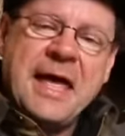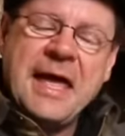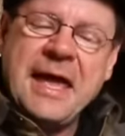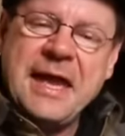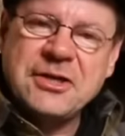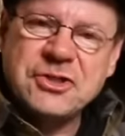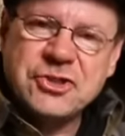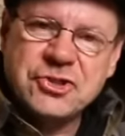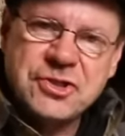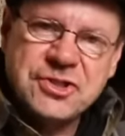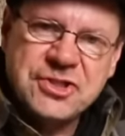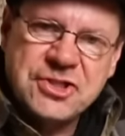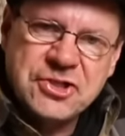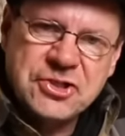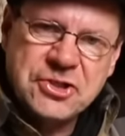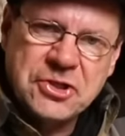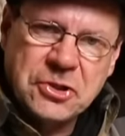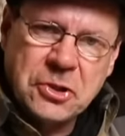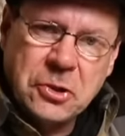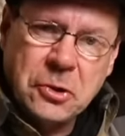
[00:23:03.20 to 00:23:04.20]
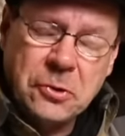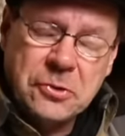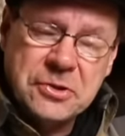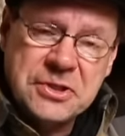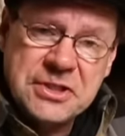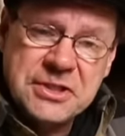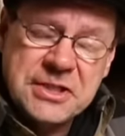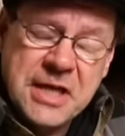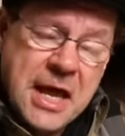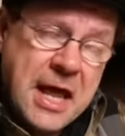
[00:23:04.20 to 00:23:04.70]
Extras has
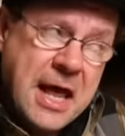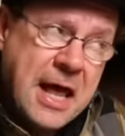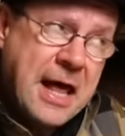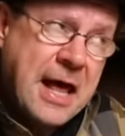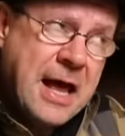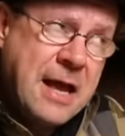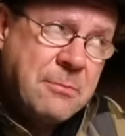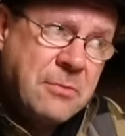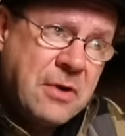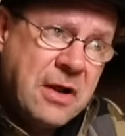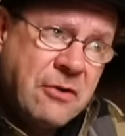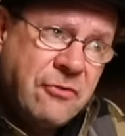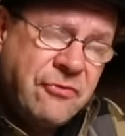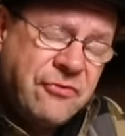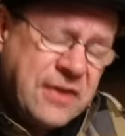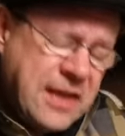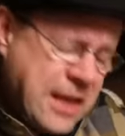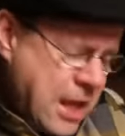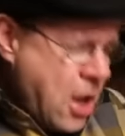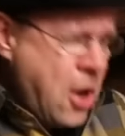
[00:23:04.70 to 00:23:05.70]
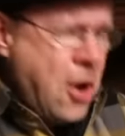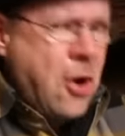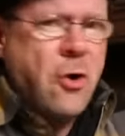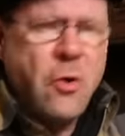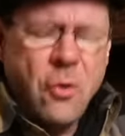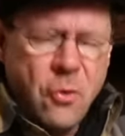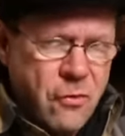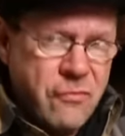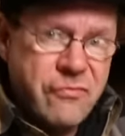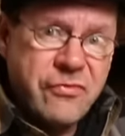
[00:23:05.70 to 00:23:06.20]
concluded. I'm Ralfy,
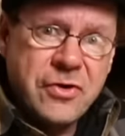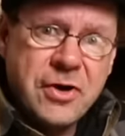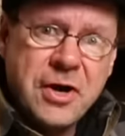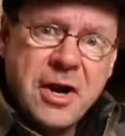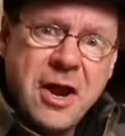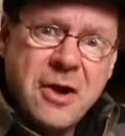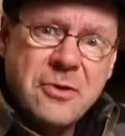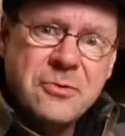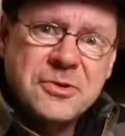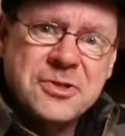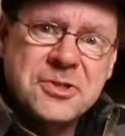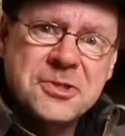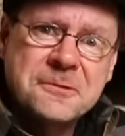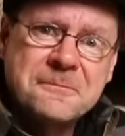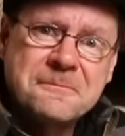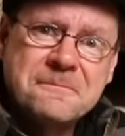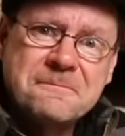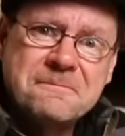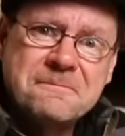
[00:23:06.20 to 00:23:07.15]
over and out.